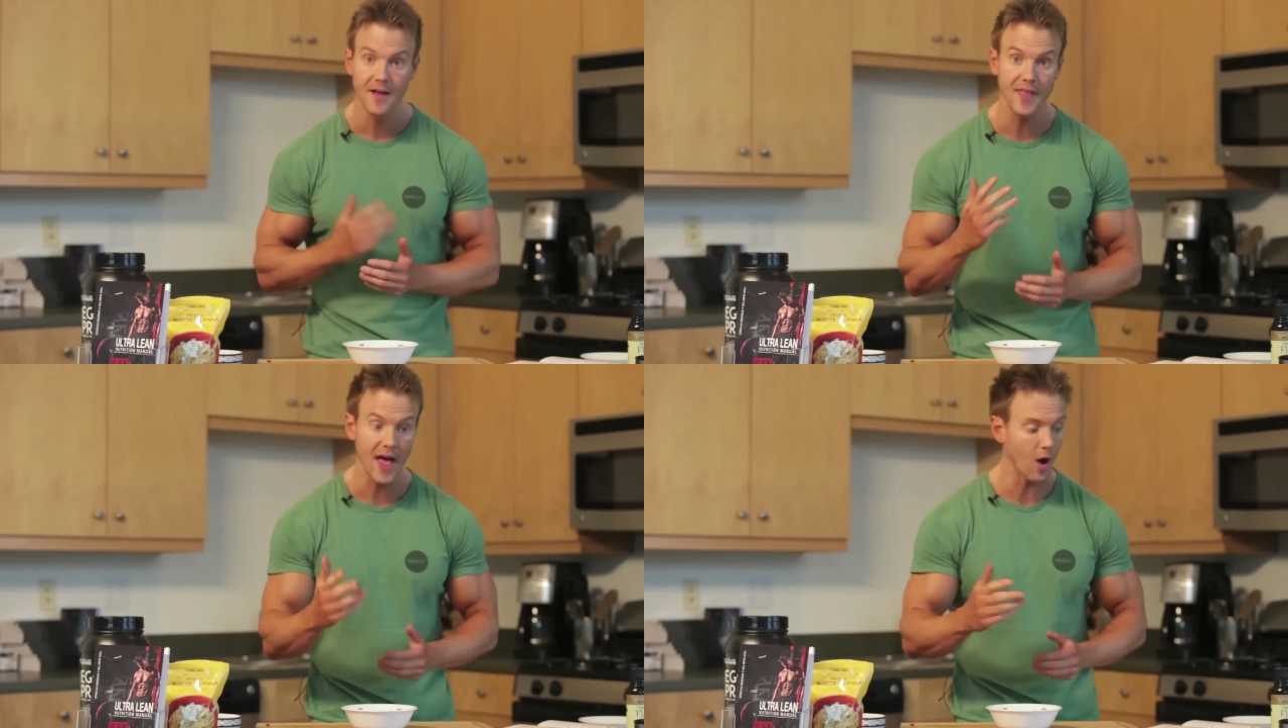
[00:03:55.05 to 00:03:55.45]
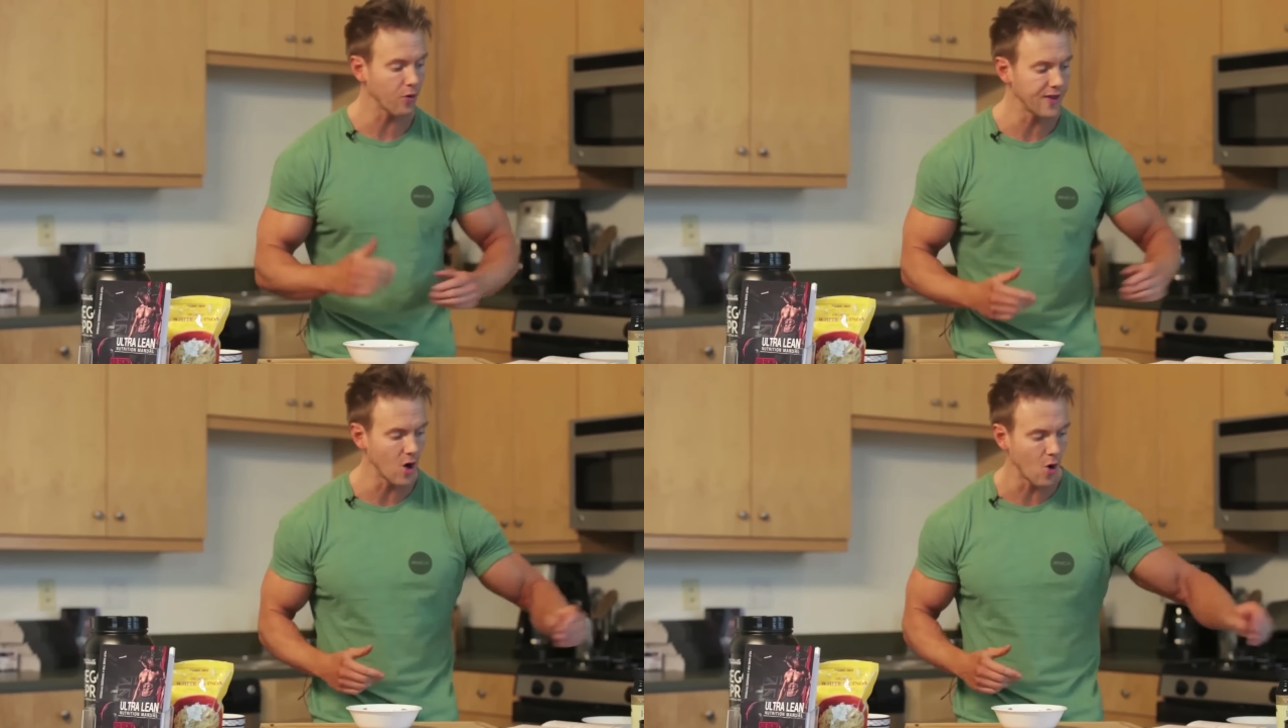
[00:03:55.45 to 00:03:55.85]
the
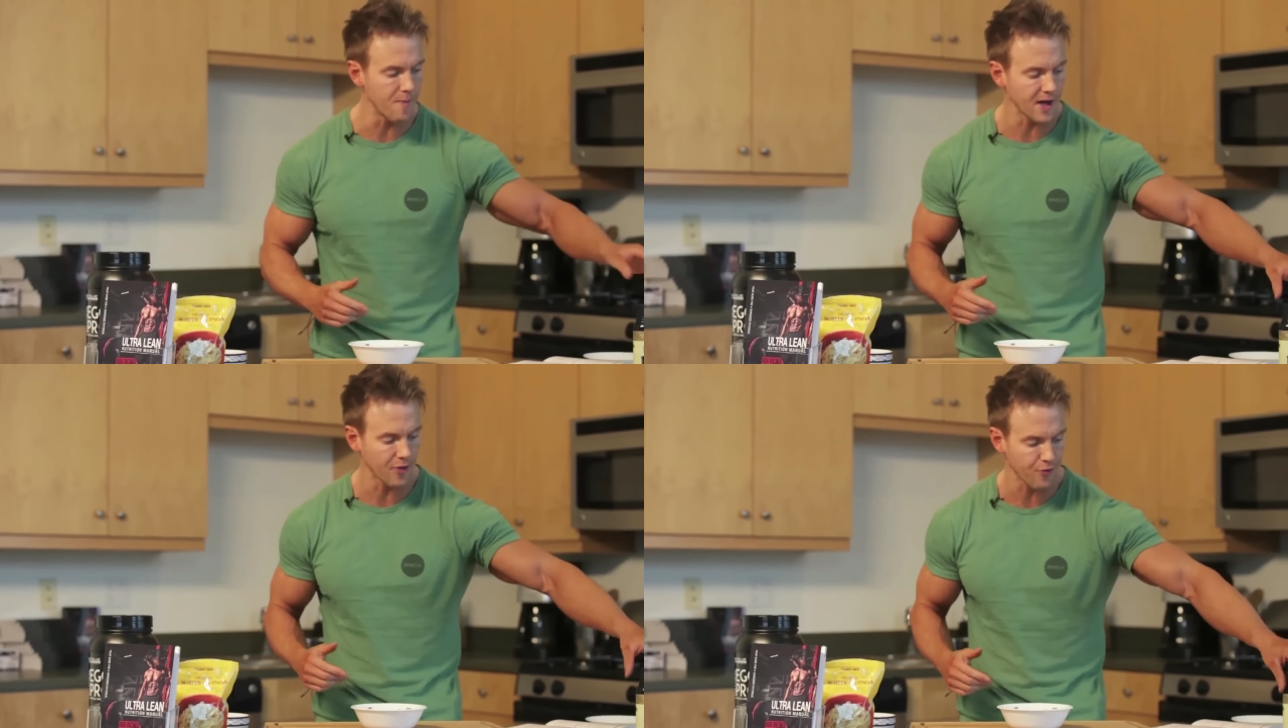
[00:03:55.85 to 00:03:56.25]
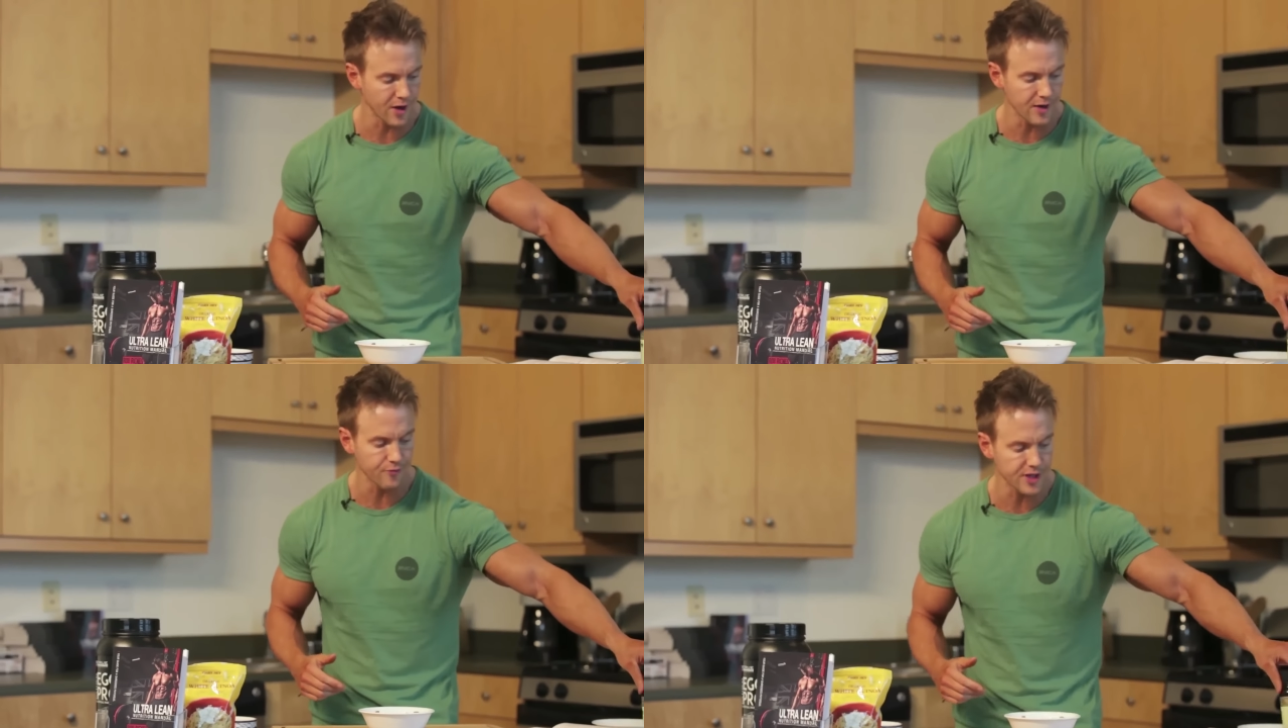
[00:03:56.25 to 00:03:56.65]
healthy omega three
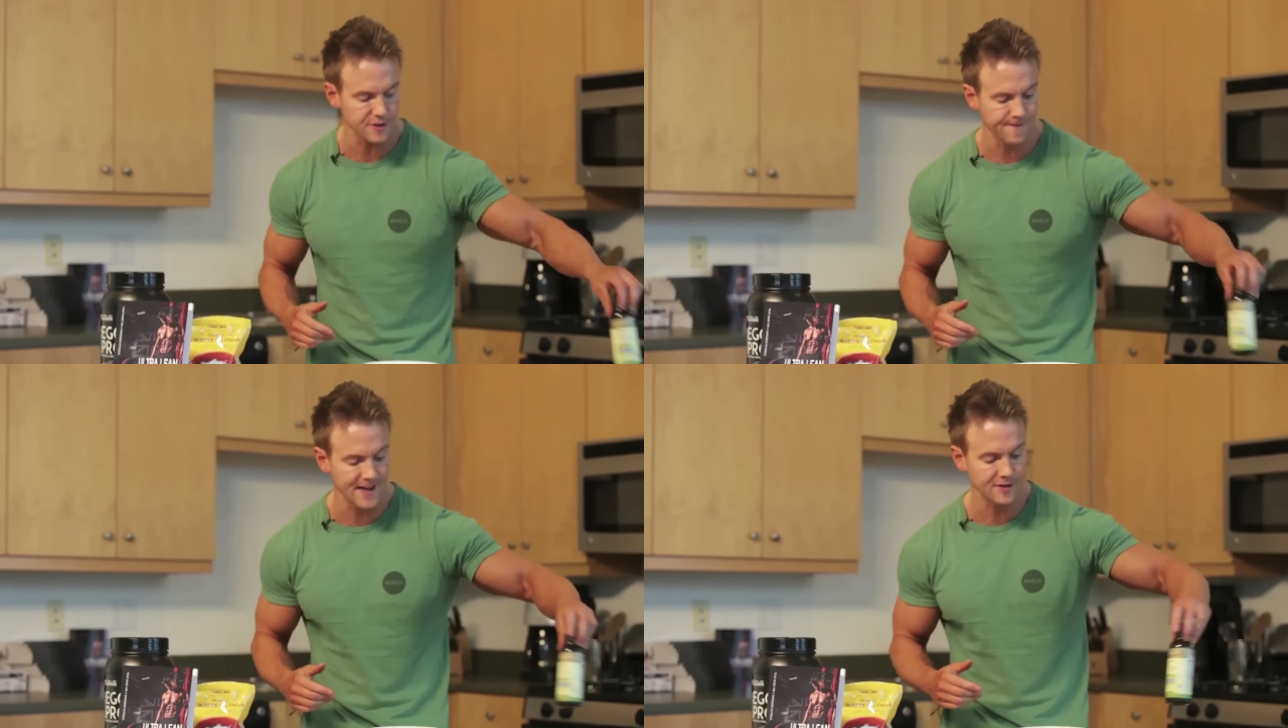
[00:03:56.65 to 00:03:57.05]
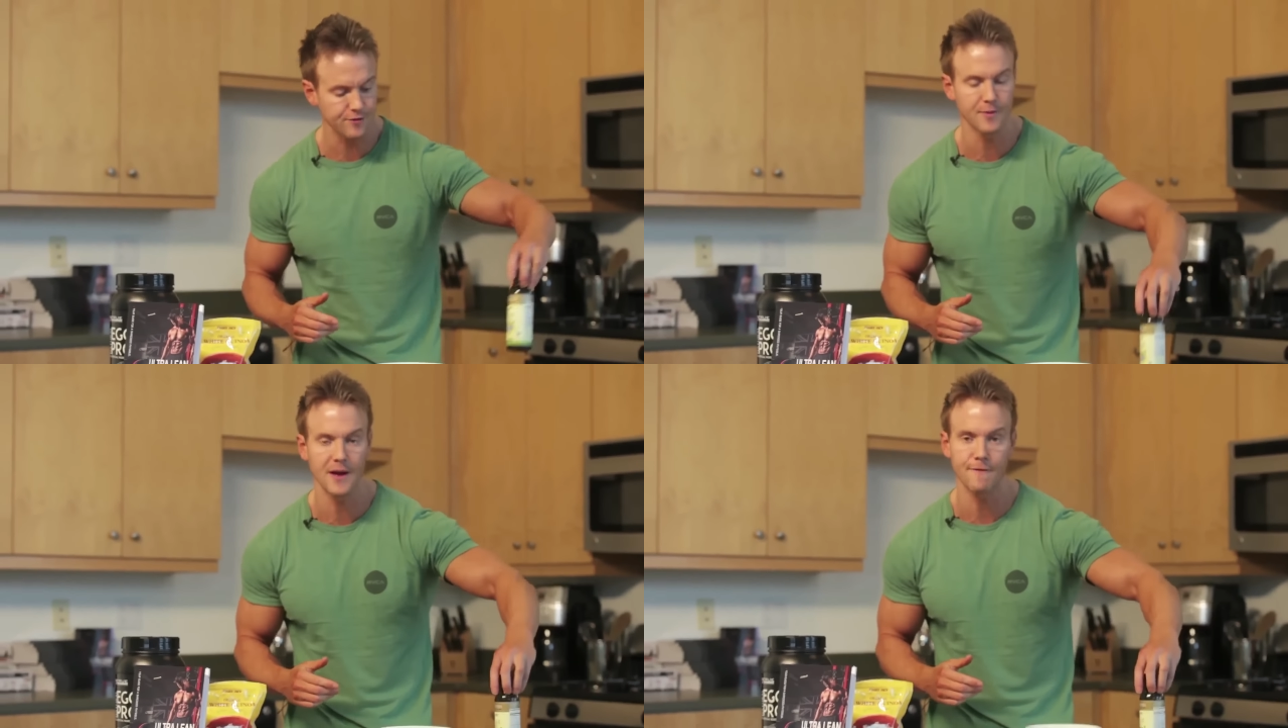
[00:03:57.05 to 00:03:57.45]
enriched fats
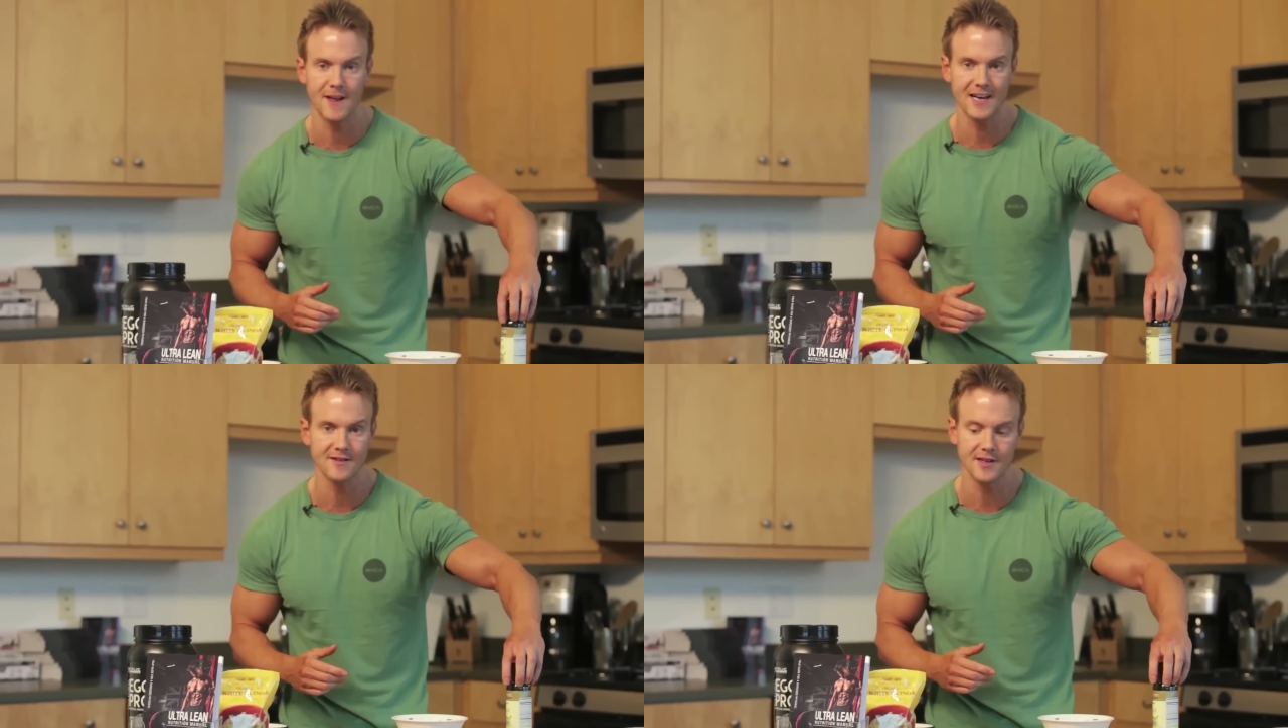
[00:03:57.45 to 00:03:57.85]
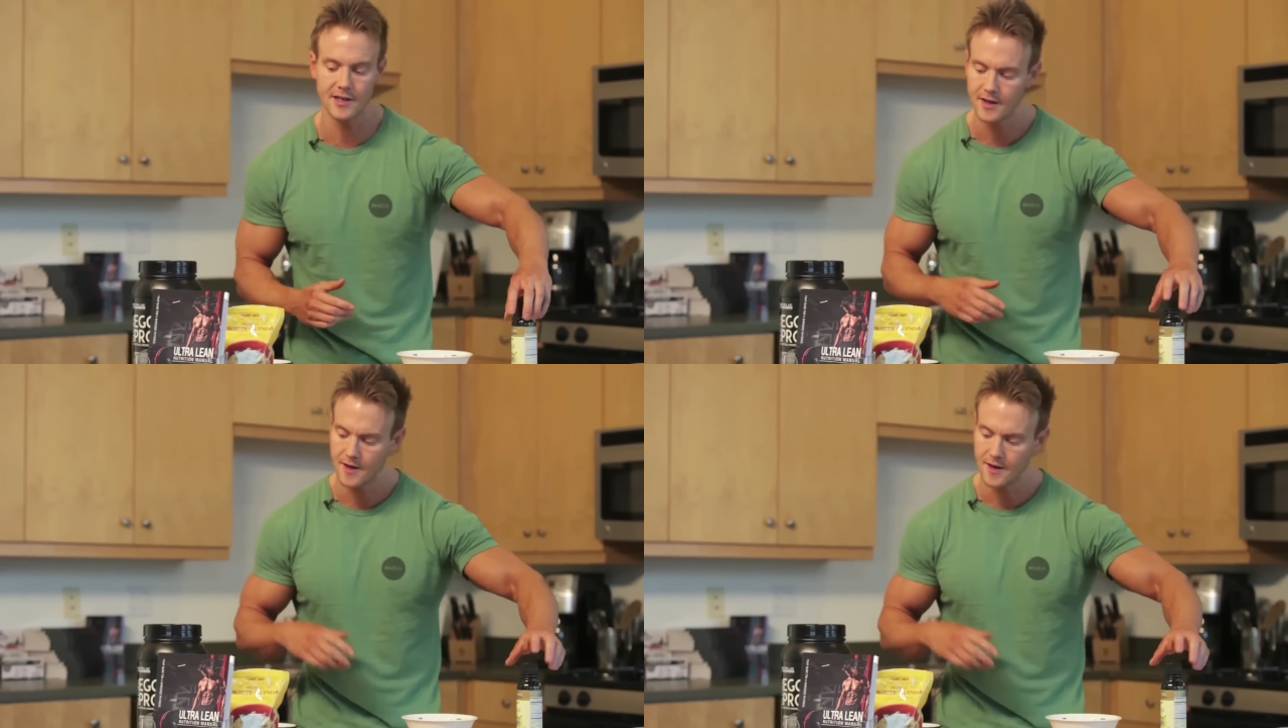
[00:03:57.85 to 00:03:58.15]
from that flaxseed,